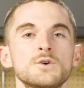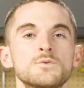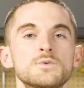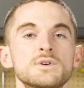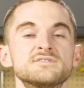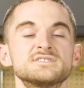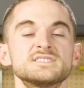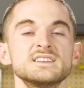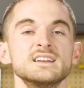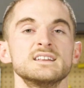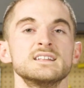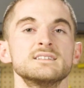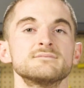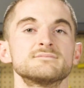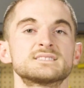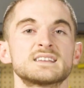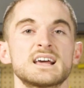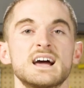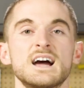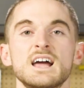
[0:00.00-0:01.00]
We've seen
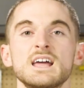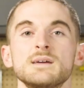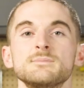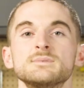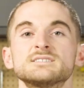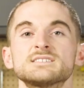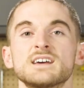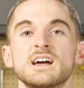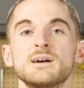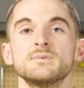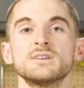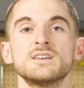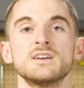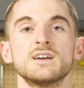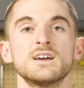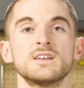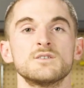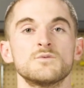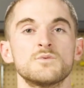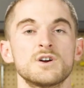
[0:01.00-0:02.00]
it time and time
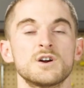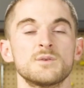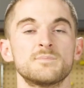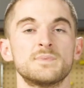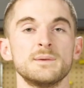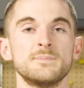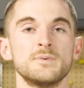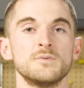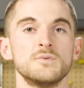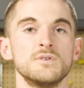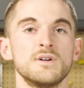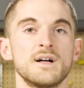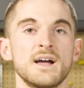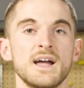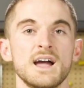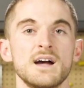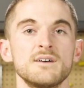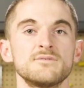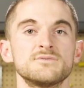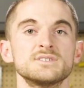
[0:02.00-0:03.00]
again where people will
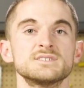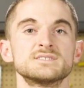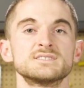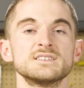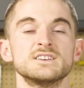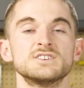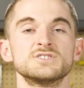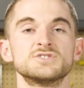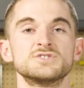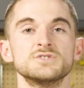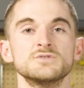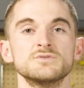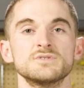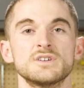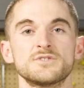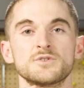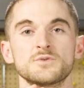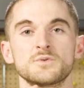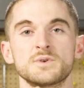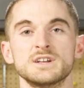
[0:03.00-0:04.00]
have this issue
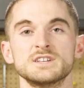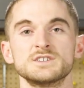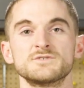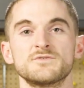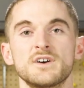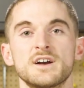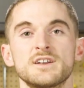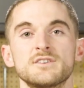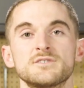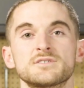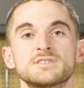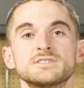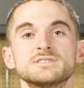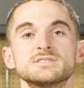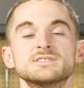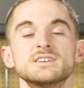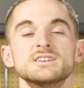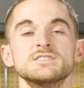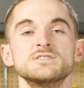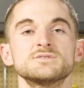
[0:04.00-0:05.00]
that their rangefinder
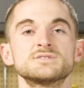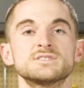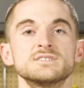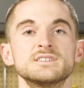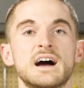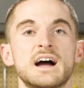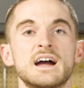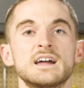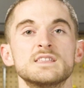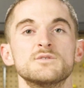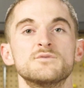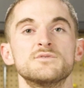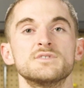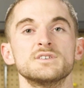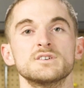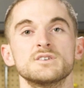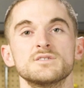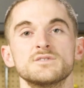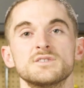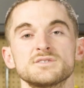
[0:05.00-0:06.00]
continues to die in the
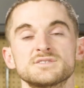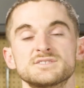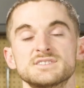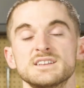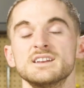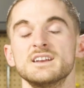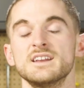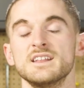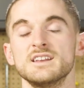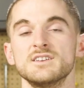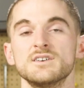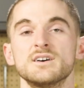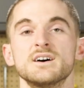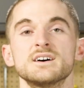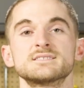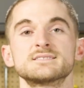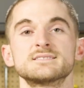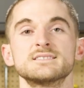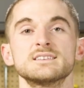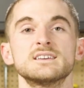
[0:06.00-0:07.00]
field. They'll send it into
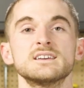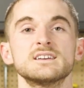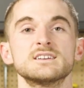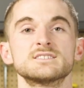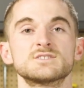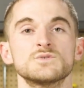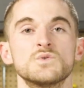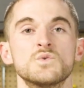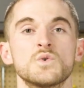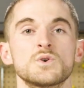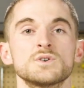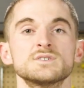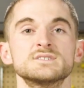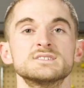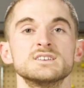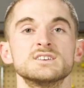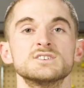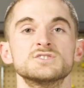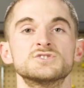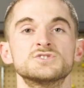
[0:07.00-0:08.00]
us thinking it's a
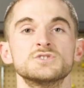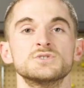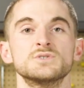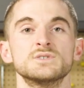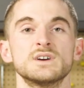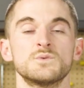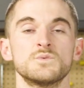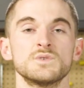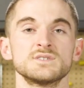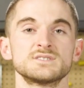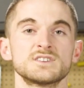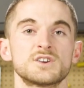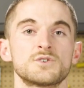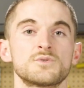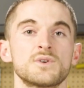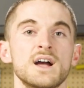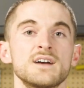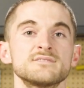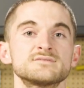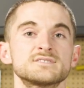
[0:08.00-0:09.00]
warranty issue, and once it
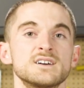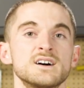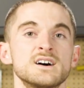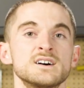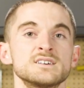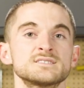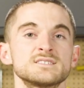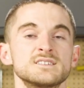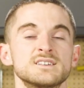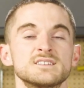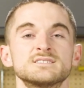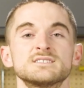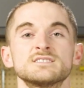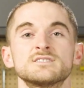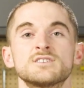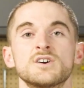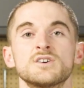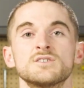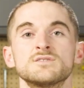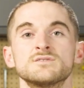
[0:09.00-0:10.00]
arrives to us and it's
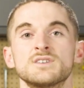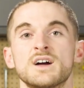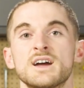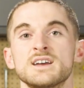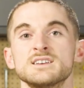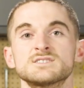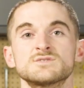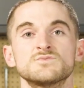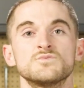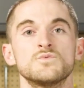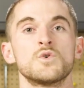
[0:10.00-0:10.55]
in our nice